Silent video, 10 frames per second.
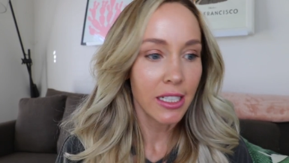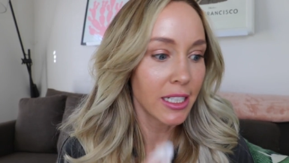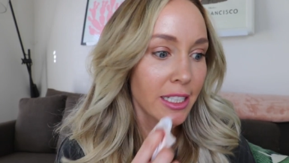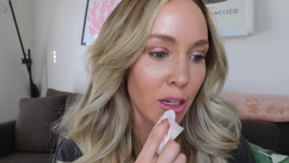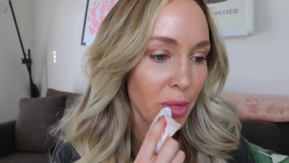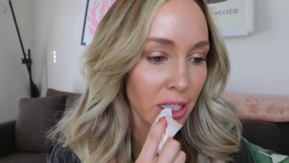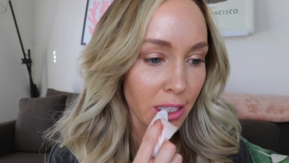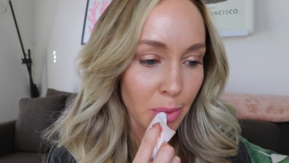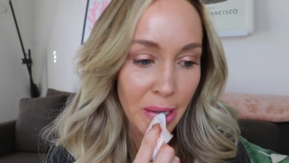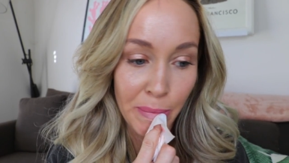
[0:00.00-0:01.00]
just gonna be a
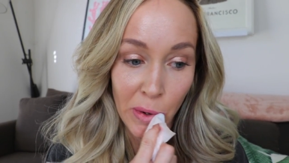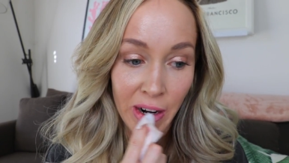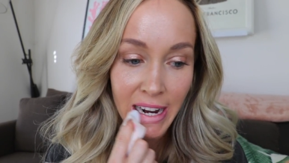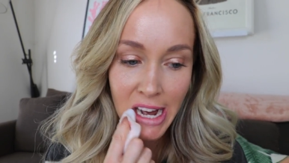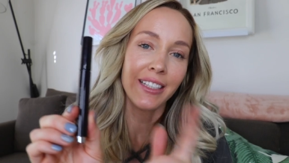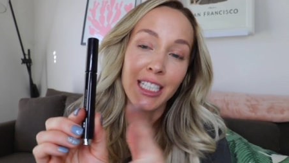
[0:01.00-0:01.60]
little bit boring.